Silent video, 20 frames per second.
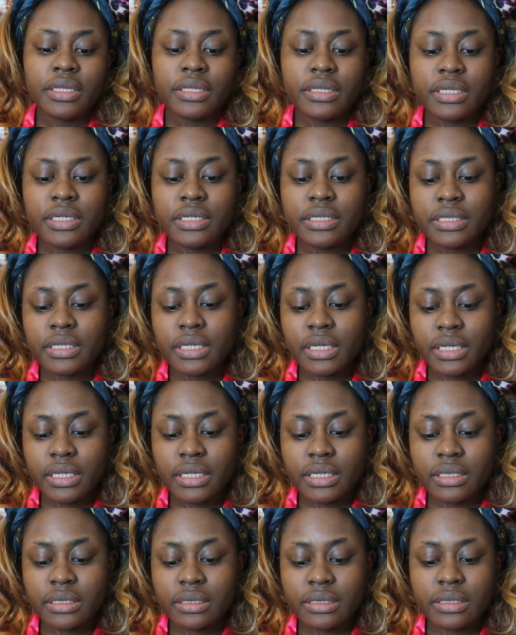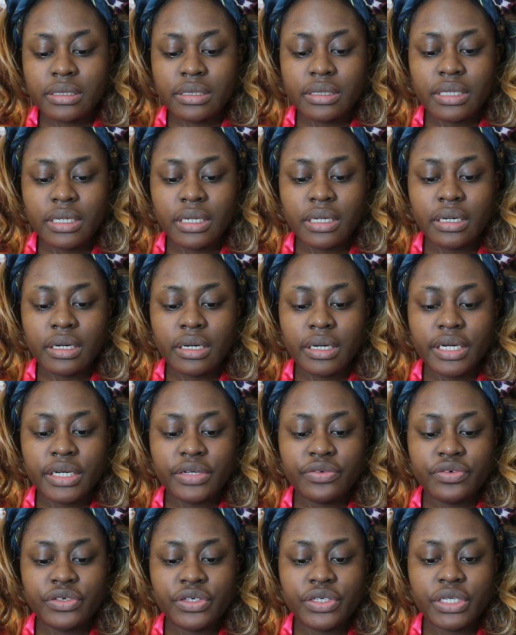This is the
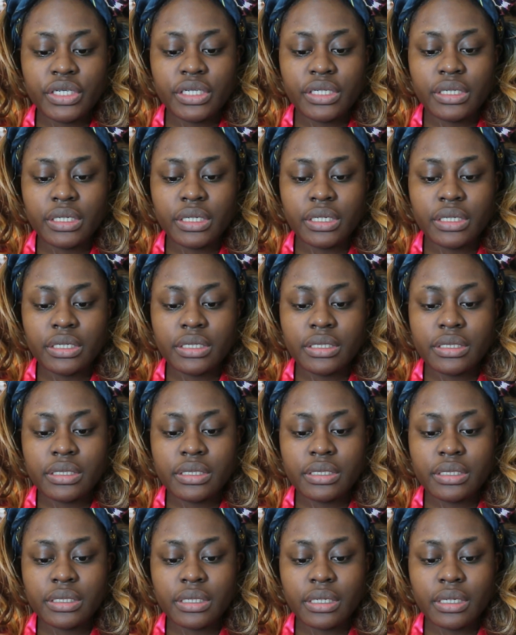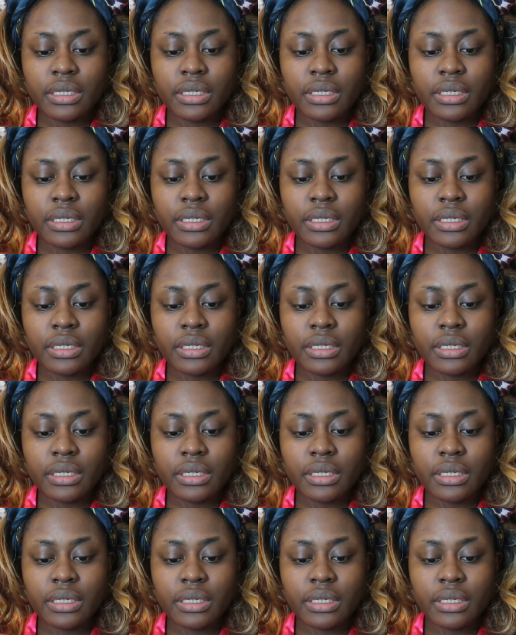Hydrogenius.